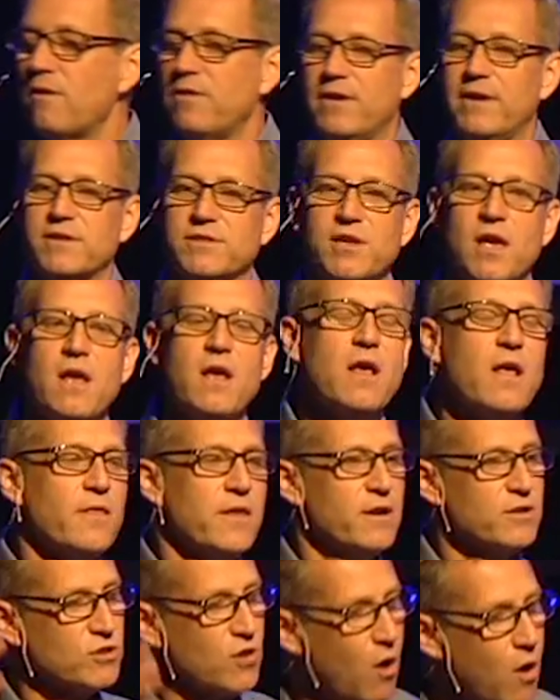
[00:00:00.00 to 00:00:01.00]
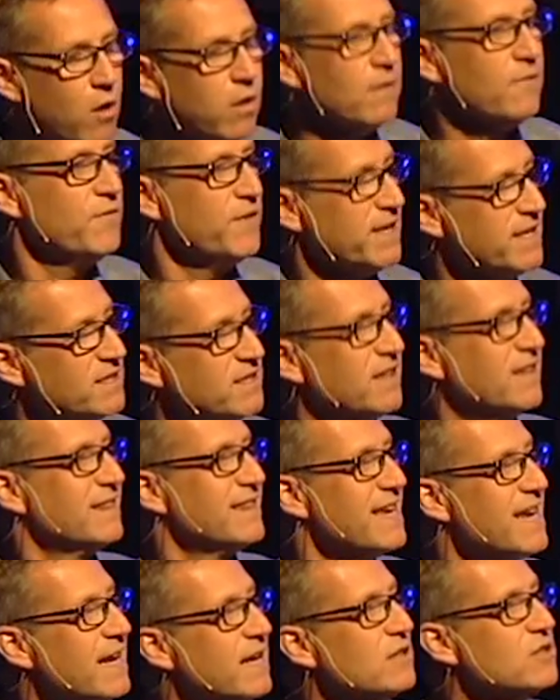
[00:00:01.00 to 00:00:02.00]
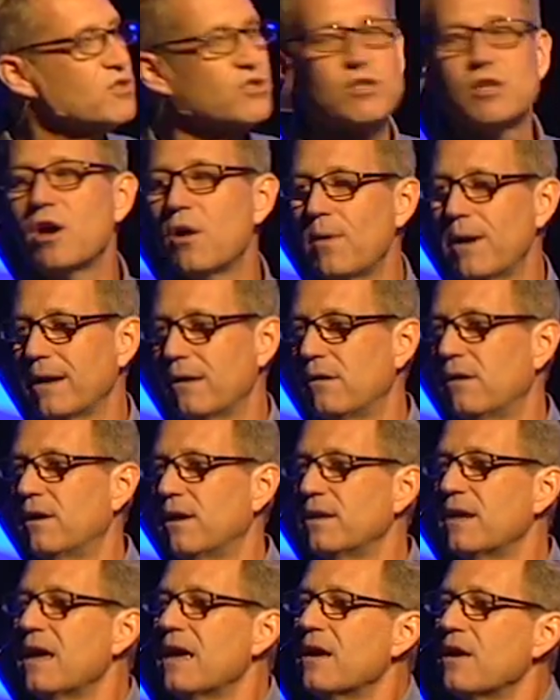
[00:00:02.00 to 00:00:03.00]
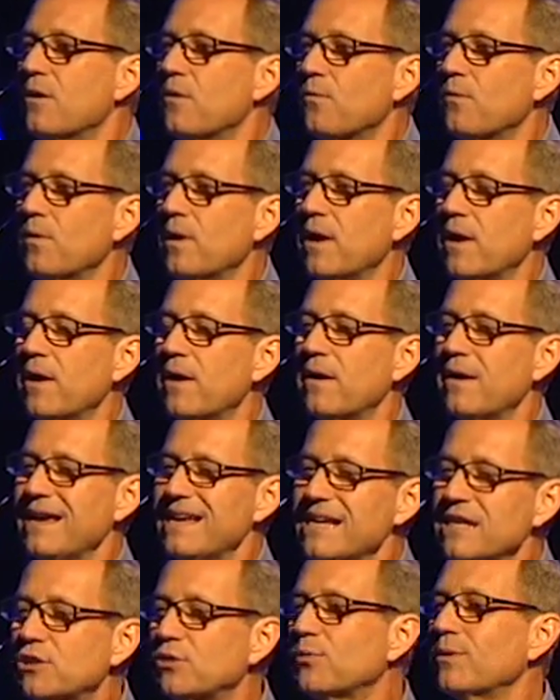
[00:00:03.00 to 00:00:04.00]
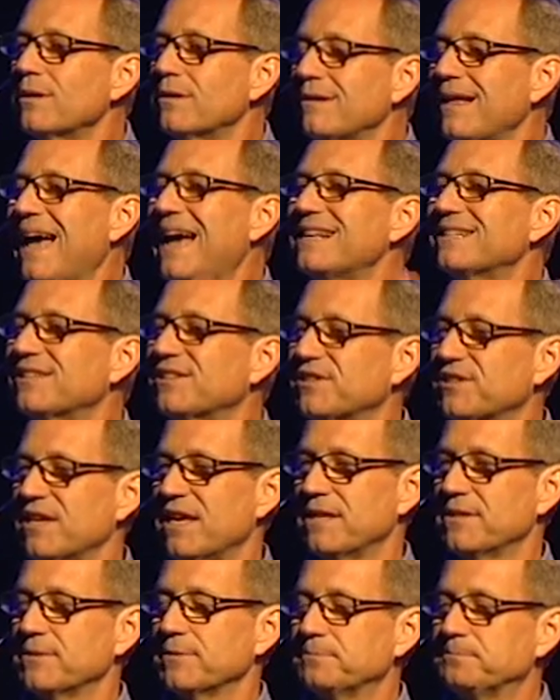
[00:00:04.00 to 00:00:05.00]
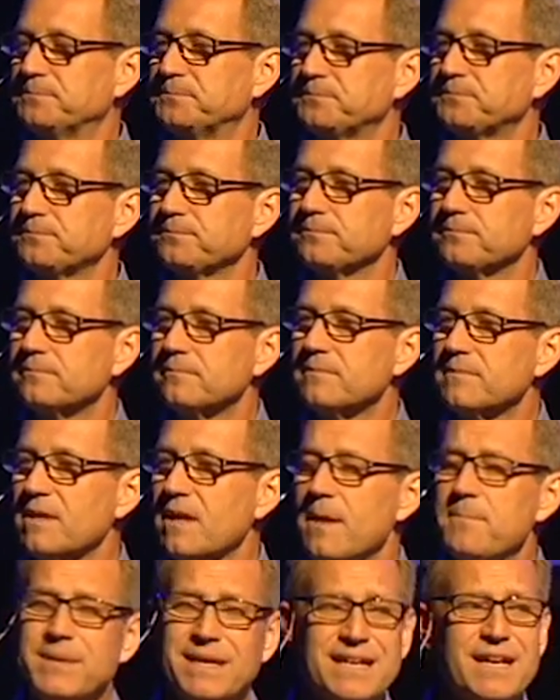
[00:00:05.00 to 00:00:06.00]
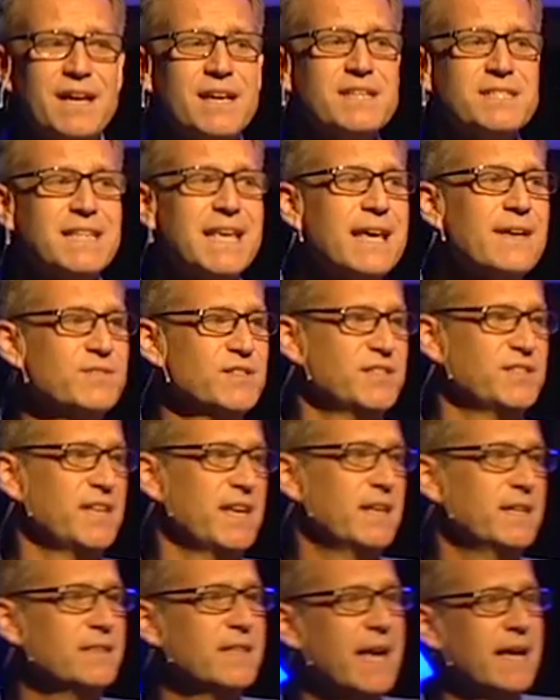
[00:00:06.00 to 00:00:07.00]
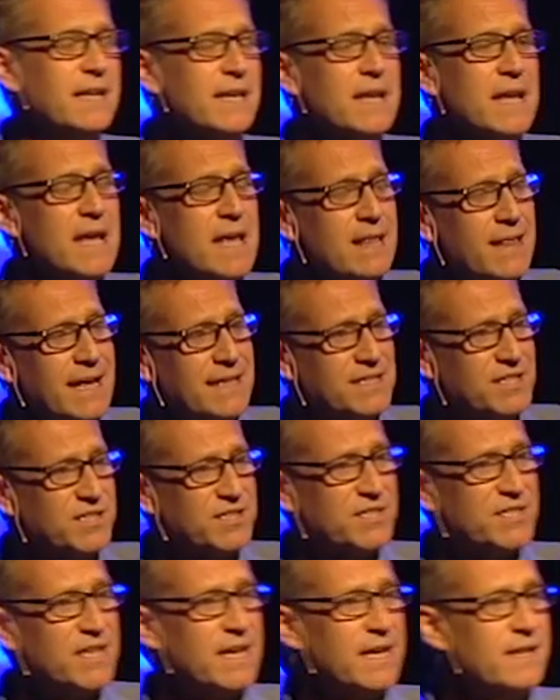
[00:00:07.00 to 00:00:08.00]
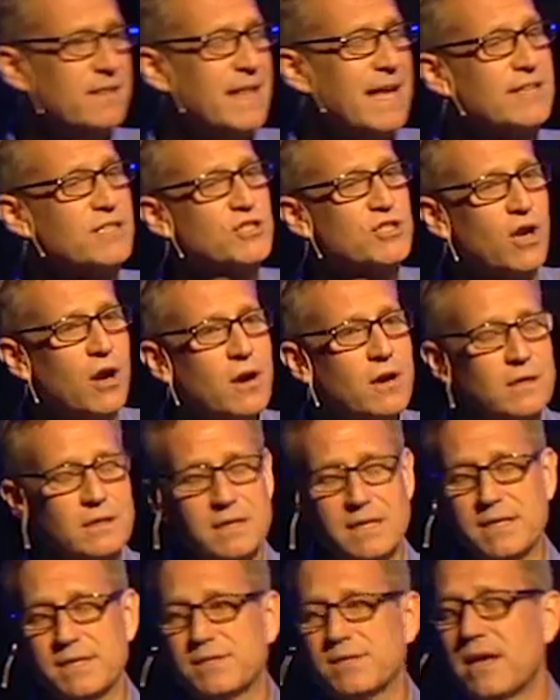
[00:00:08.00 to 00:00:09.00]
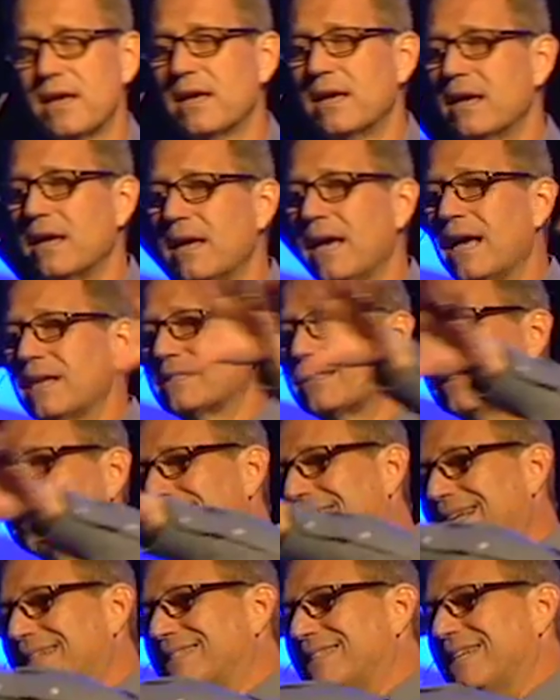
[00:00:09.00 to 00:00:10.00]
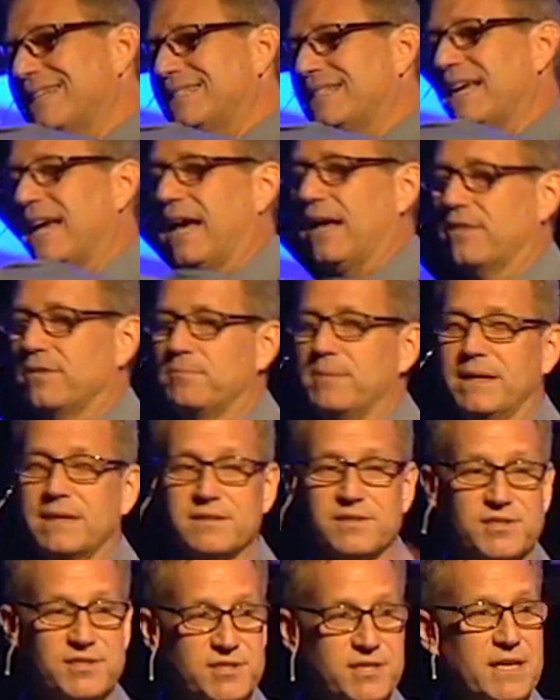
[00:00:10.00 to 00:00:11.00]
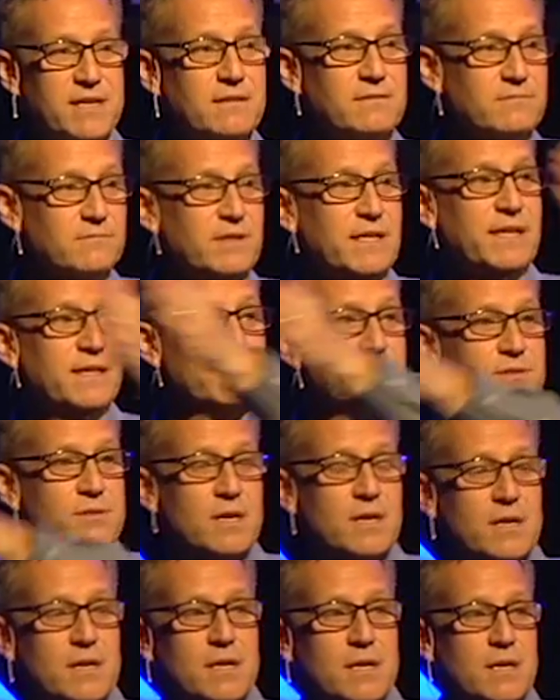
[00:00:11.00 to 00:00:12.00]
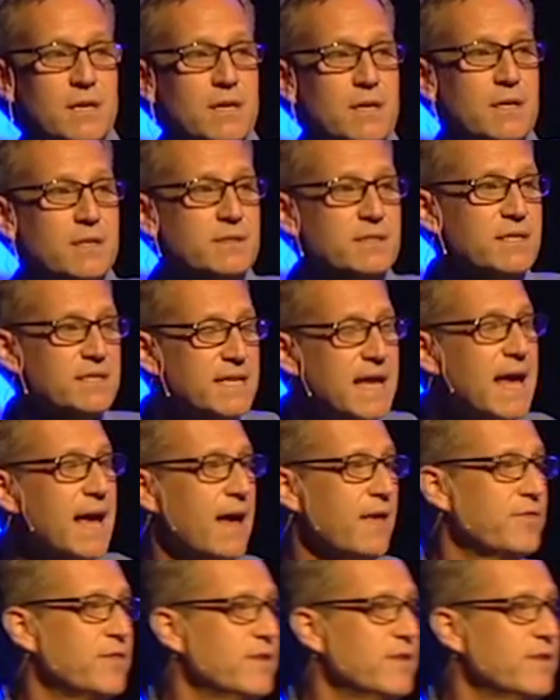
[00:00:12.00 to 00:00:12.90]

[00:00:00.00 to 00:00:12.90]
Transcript: There's all of these things going on where Israel has sinned. Because they have sinned, that darkness has led to death, because sin leads to death.